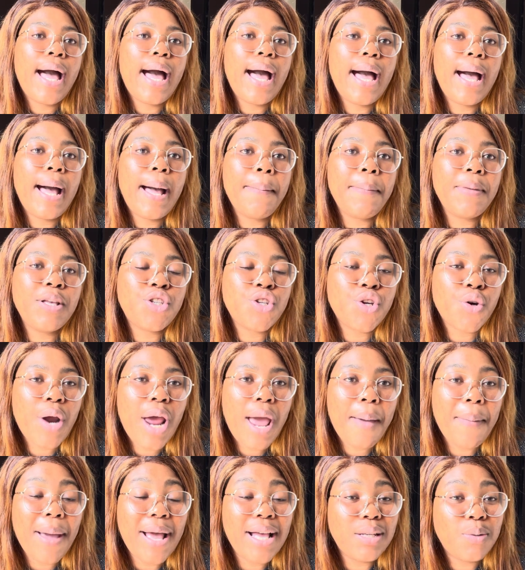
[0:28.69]

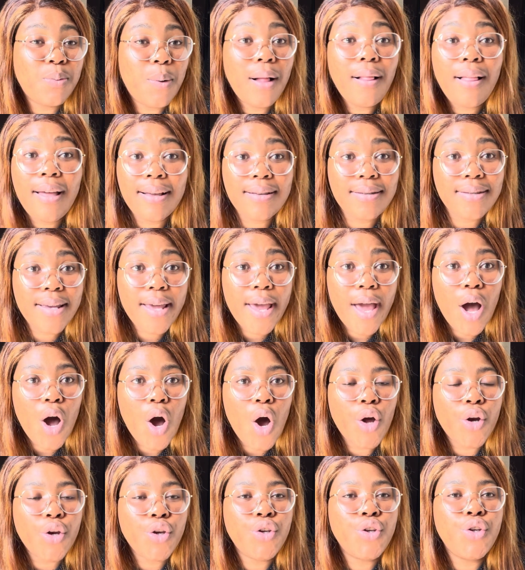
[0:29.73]
Instagram, as well as here
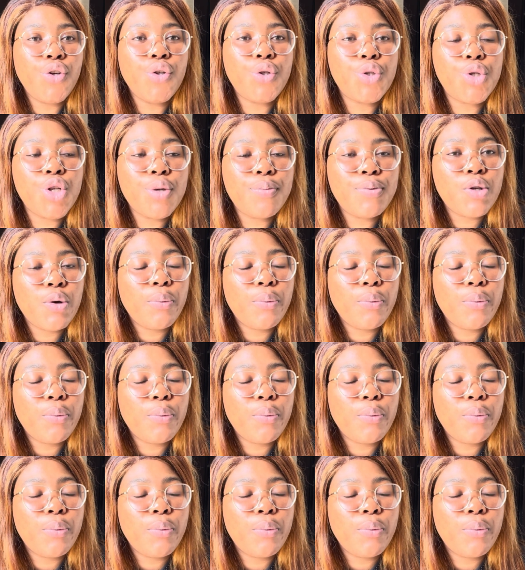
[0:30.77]
on YouTube.